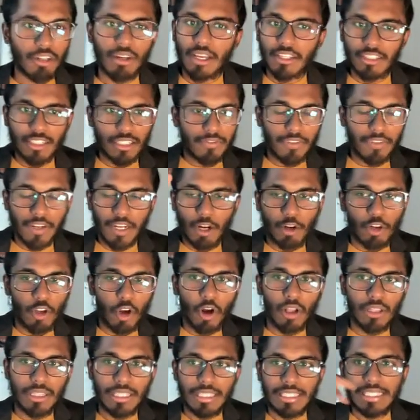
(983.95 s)
I just fill out
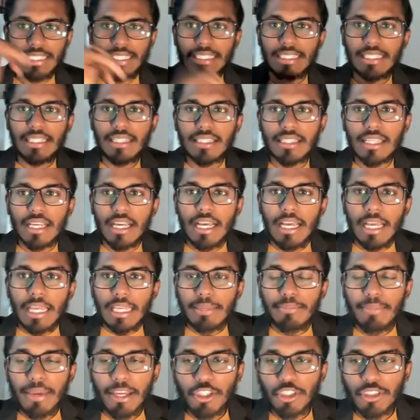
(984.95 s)
all the details.
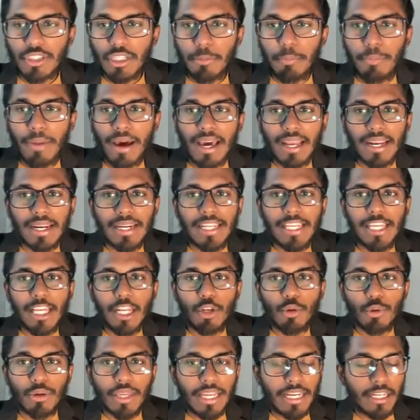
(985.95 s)
Make sure that parallelly you're
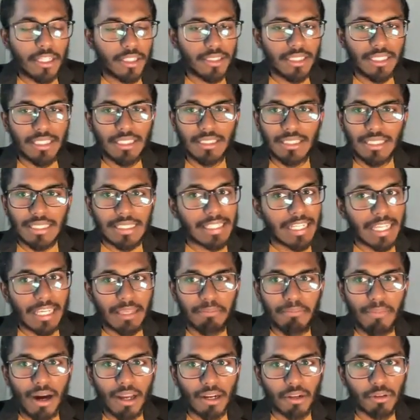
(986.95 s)
looking into this tick
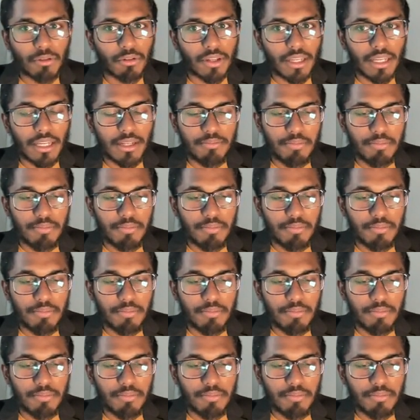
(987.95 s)
mark. Okay.